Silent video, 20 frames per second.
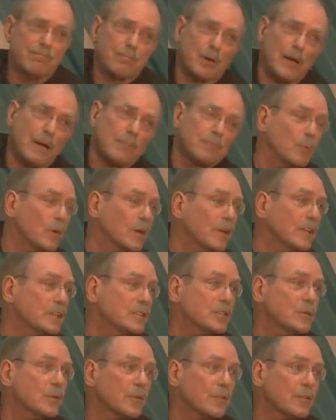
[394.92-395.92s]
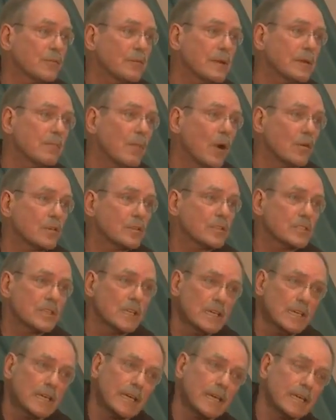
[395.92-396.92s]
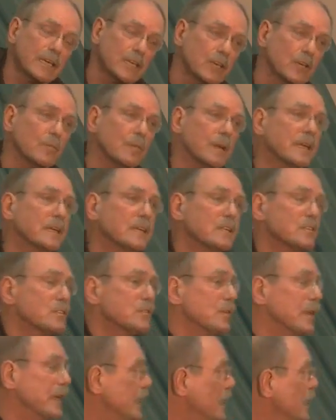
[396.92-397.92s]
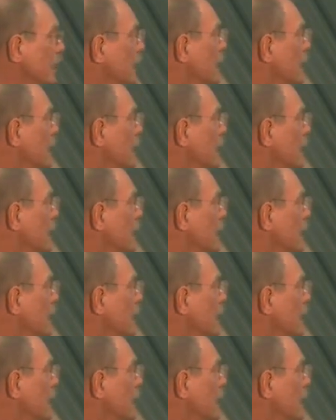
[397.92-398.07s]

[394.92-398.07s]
perhaps one of the two or three most in human history.